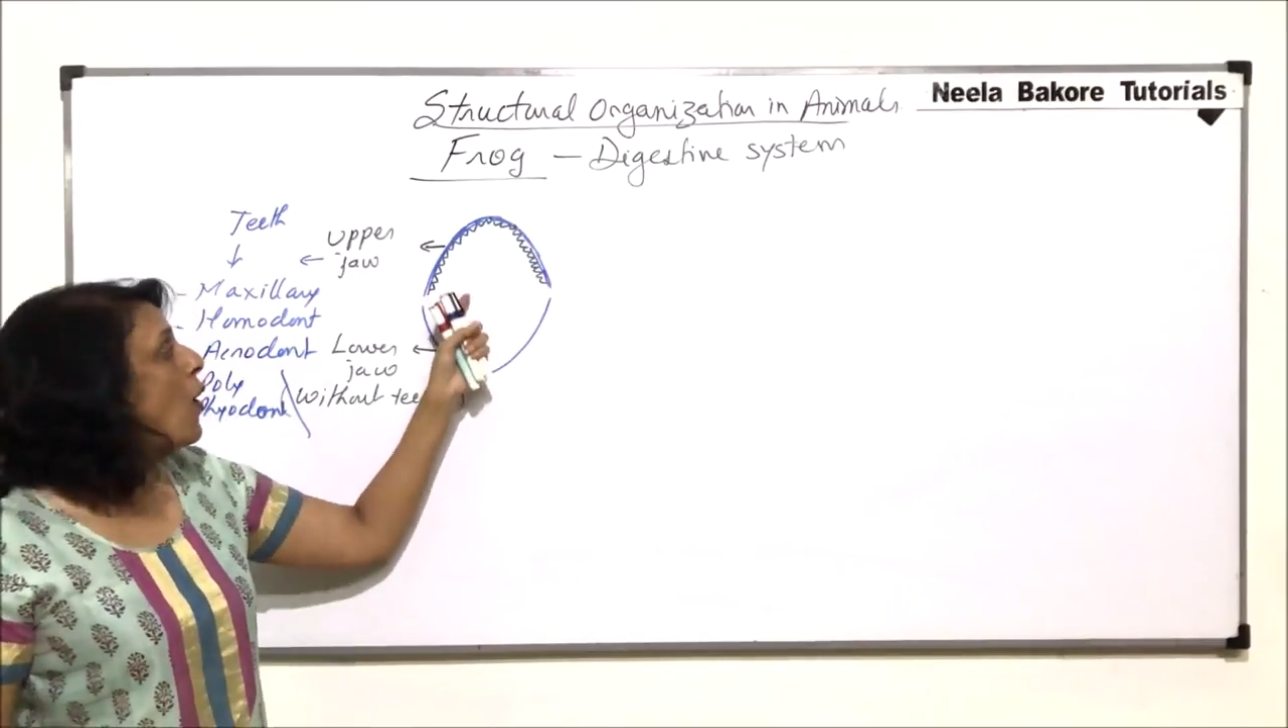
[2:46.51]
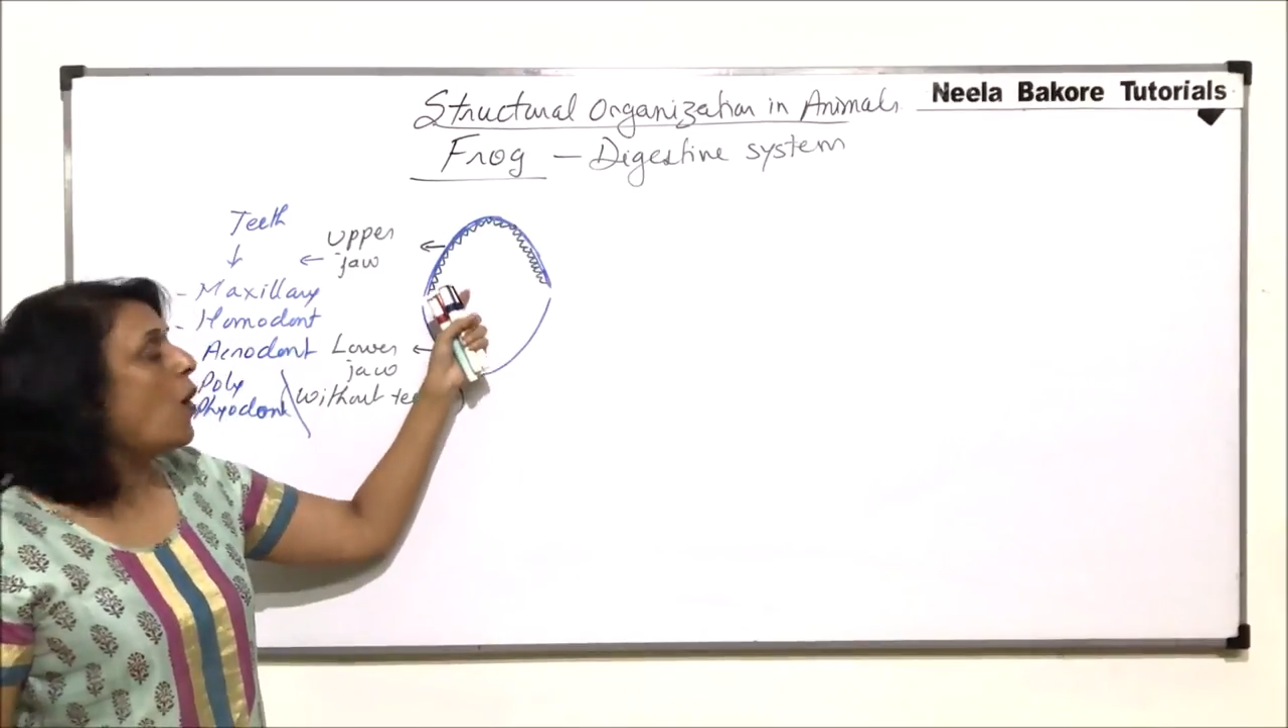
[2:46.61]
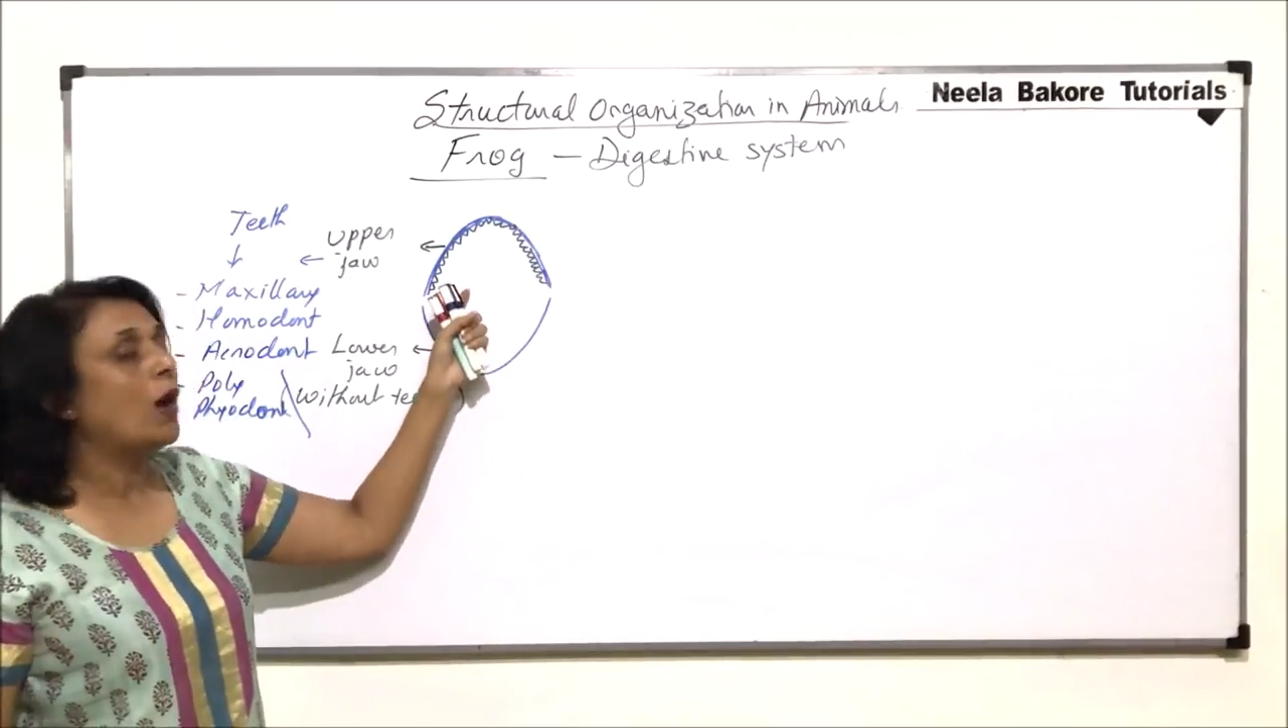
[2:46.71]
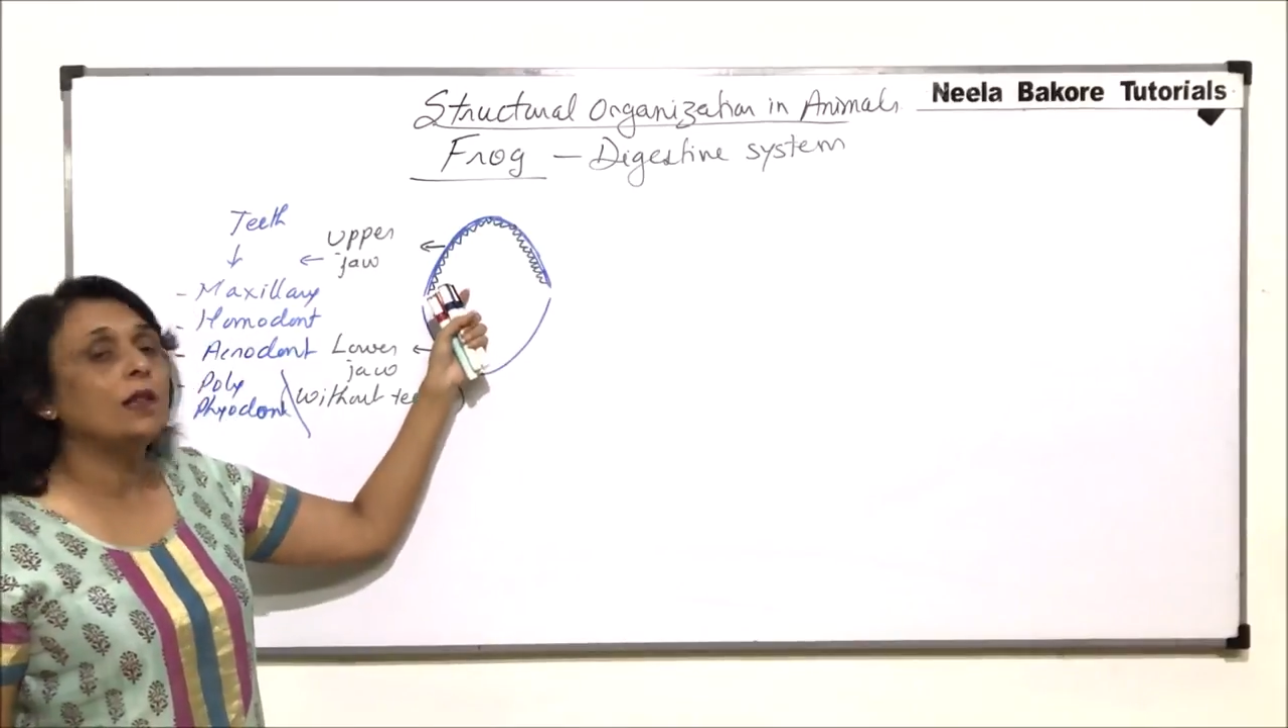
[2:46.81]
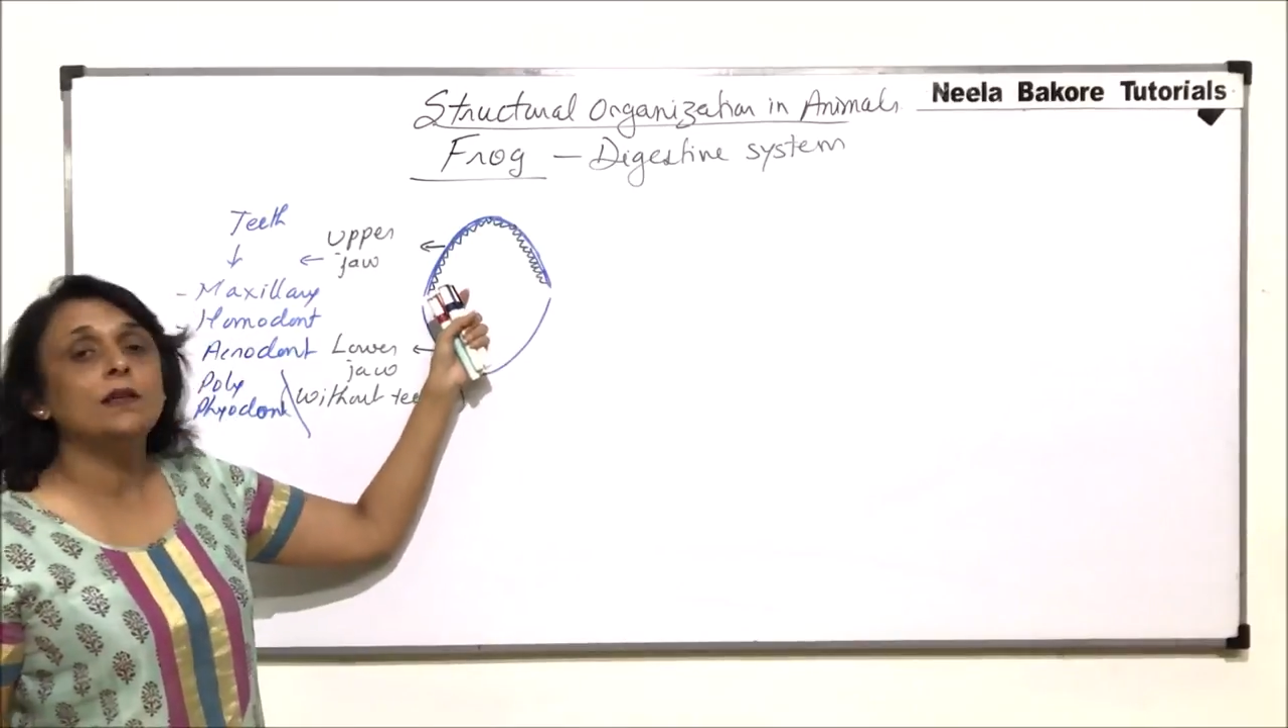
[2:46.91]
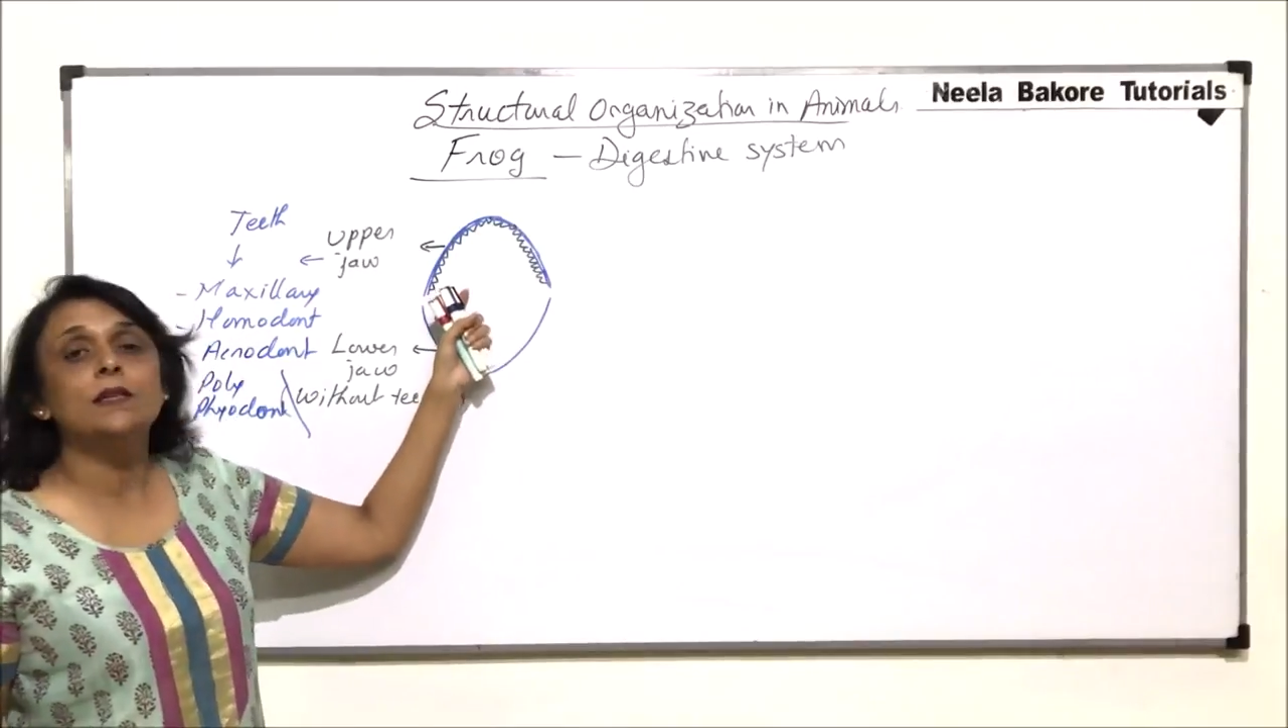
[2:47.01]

All